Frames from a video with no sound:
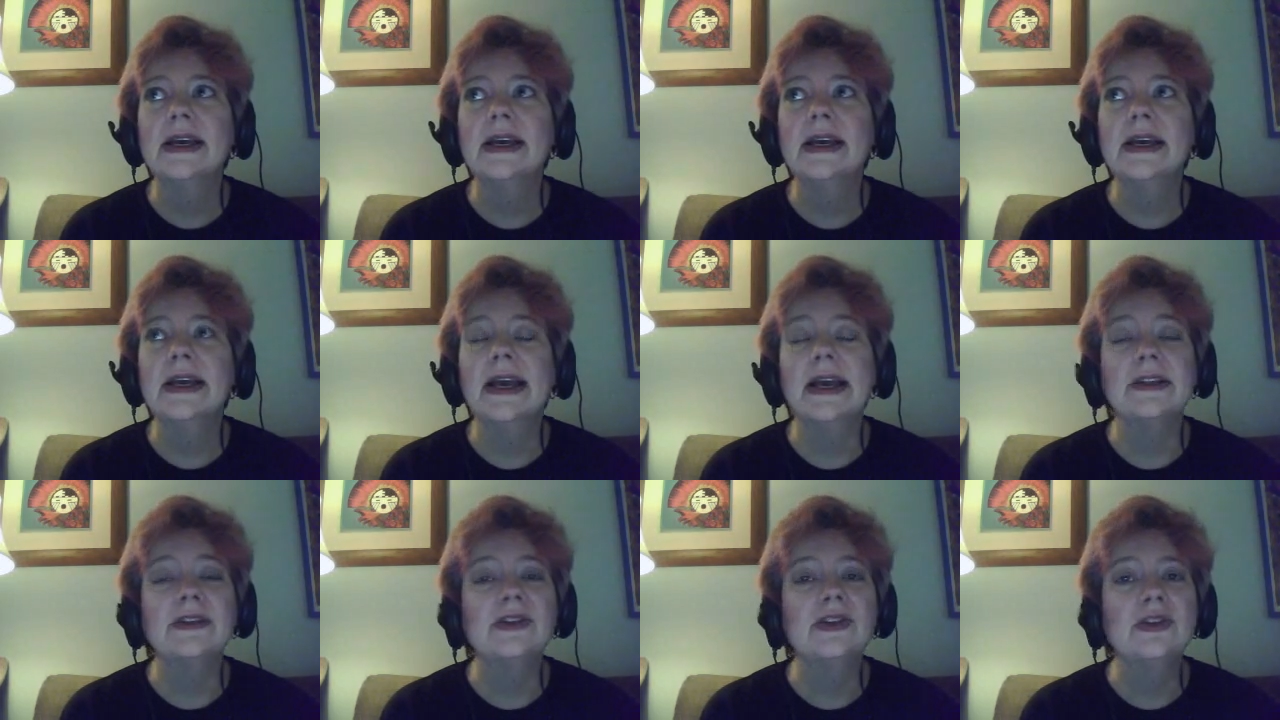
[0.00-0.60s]

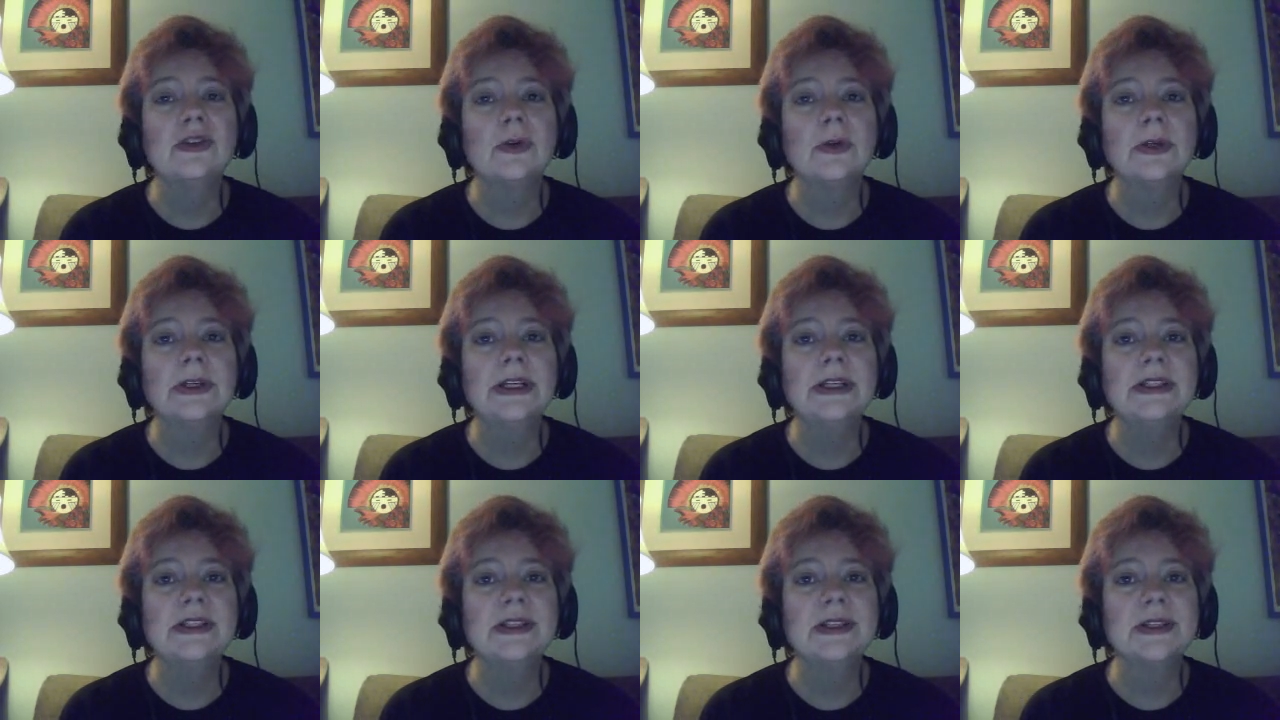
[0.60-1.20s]
had stored
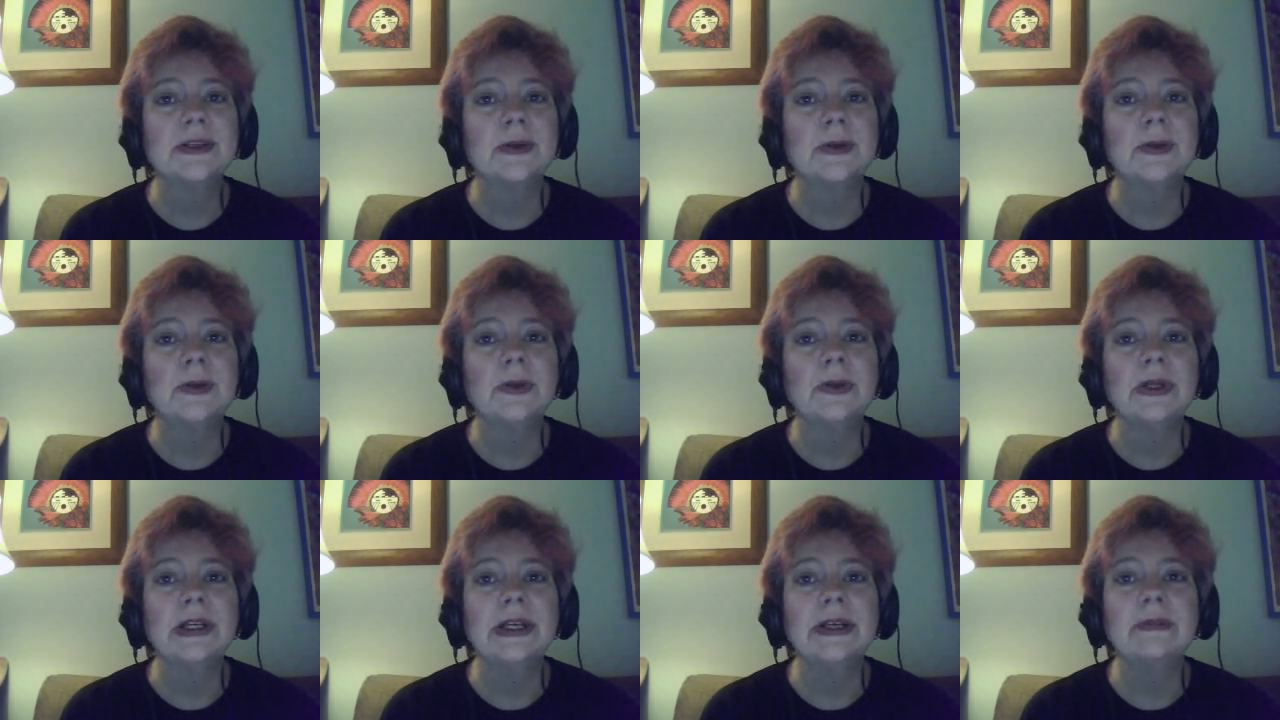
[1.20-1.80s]
his
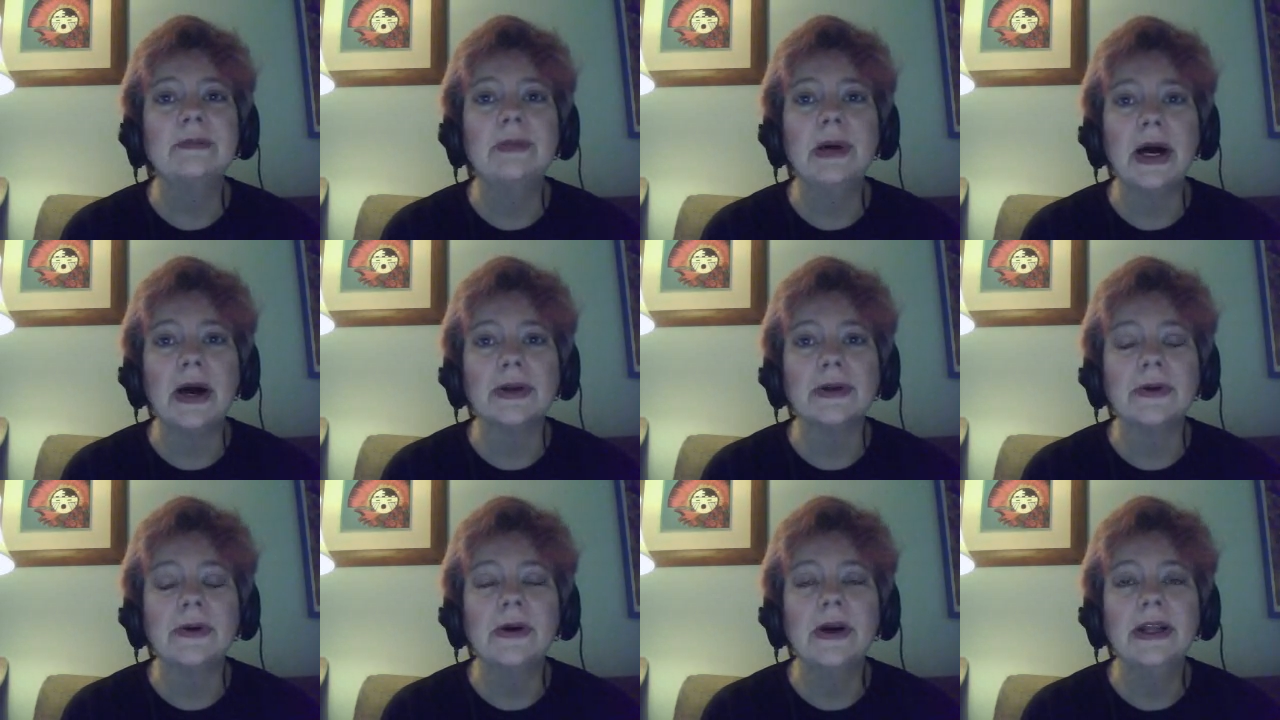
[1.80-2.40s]
soul in a
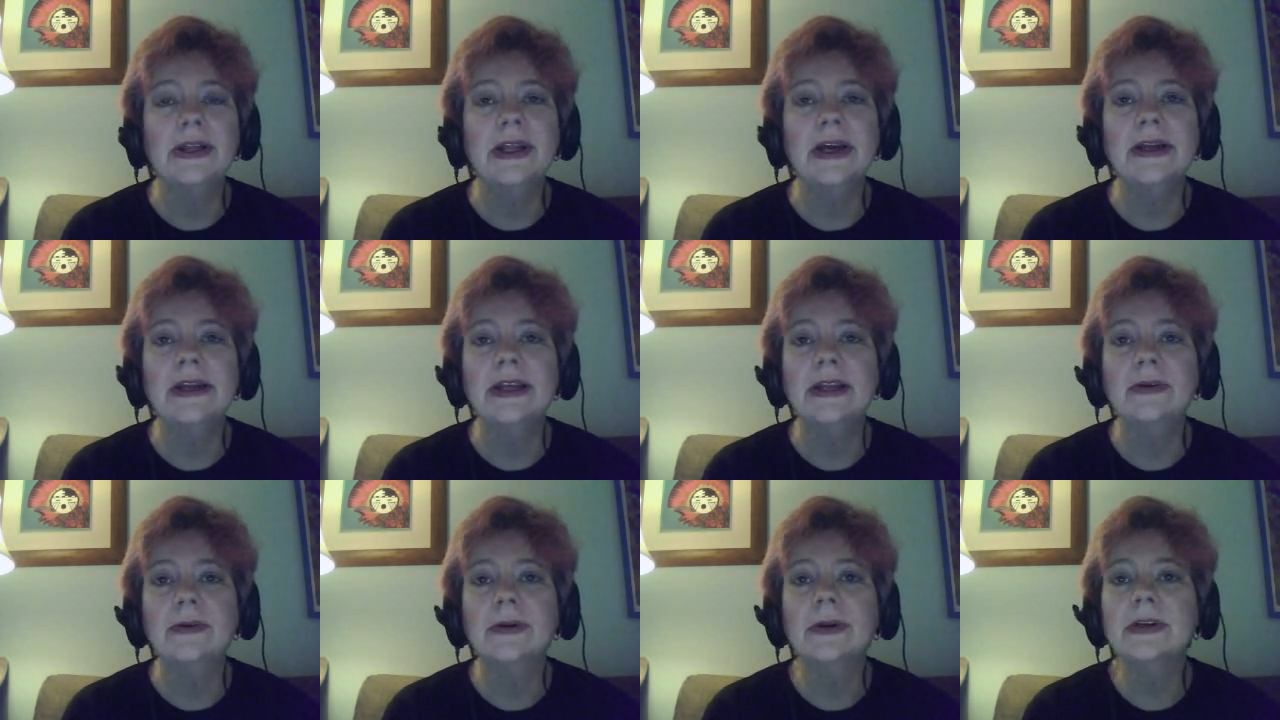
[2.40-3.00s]
bottle, and that
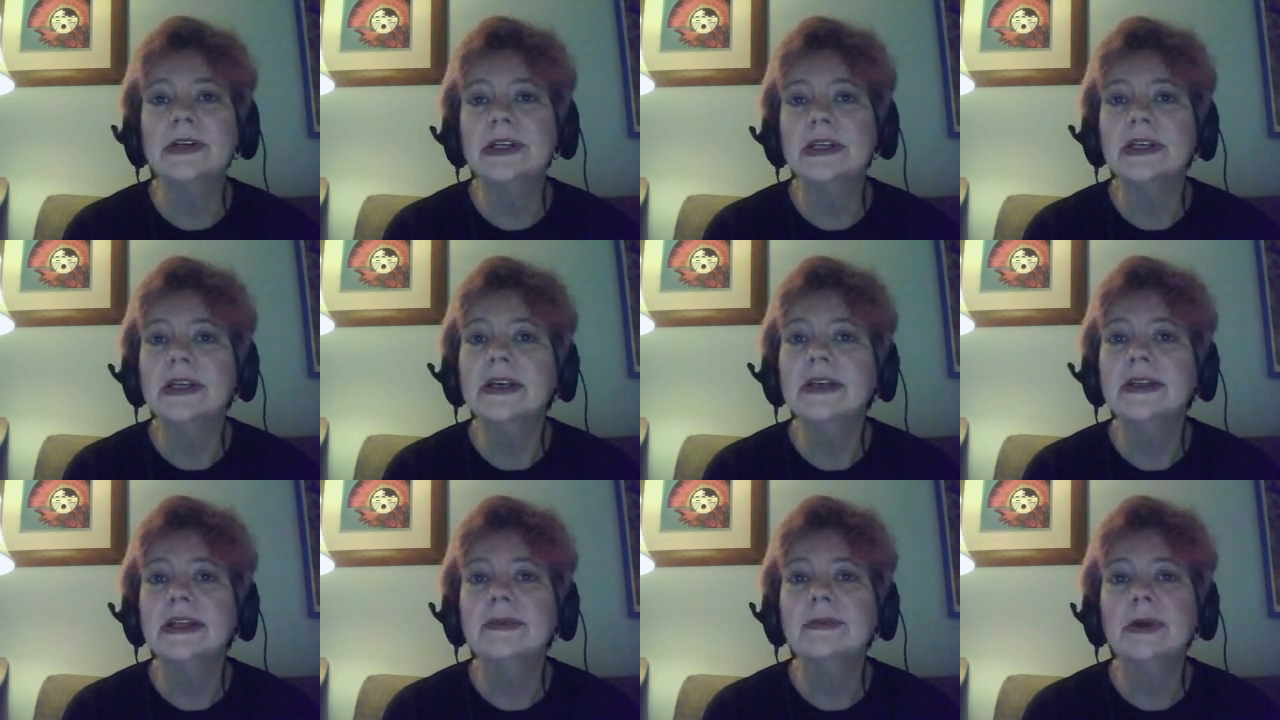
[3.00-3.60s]
in order to
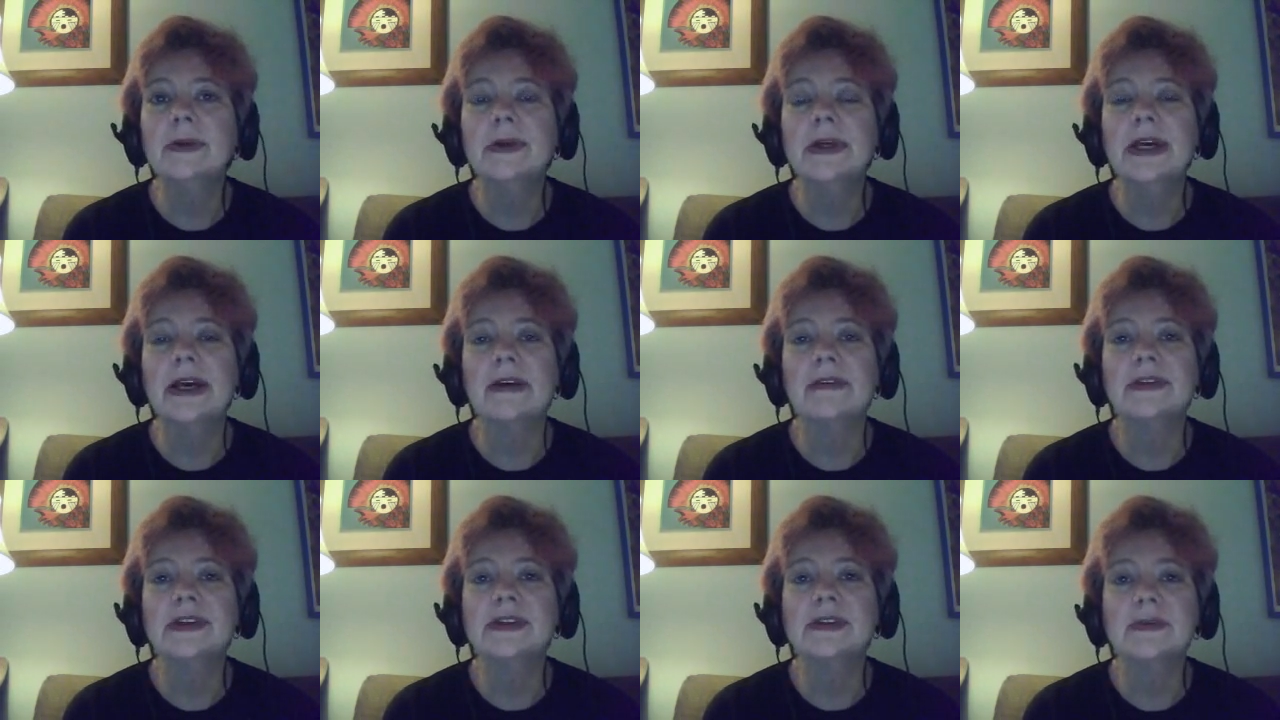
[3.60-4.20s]
kill him we would
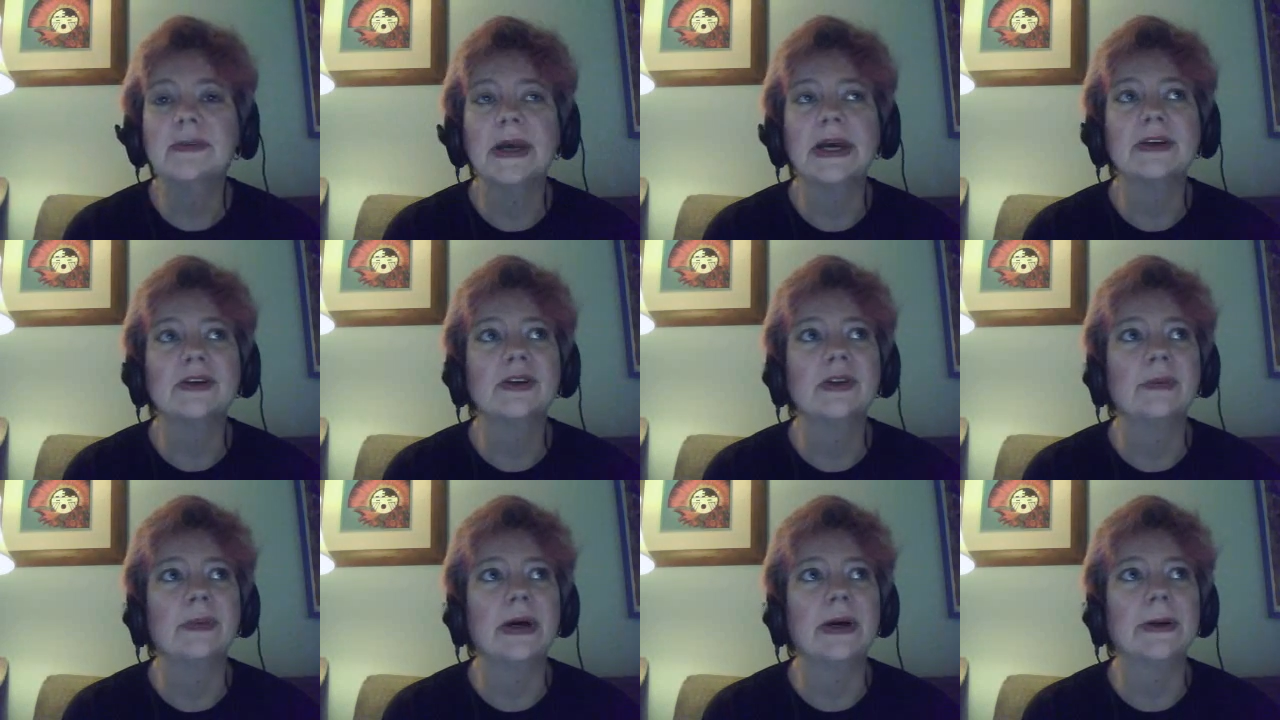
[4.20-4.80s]
have to
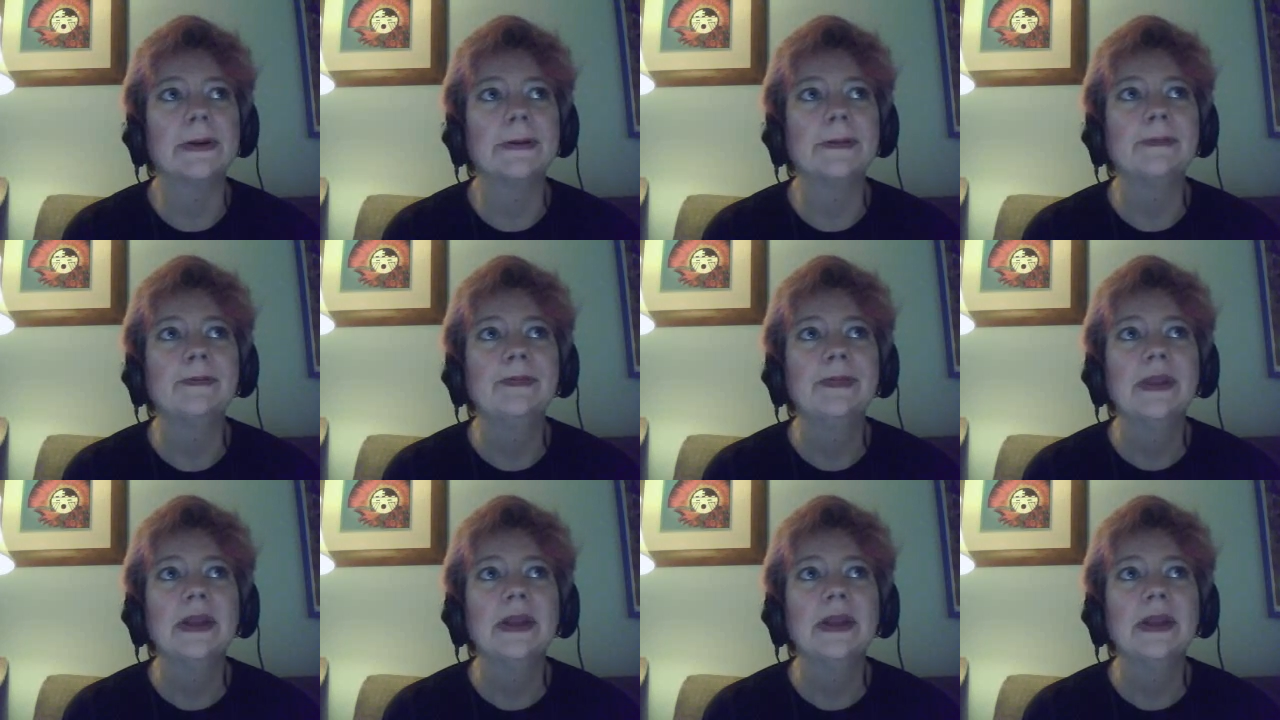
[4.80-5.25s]
smash the bottle.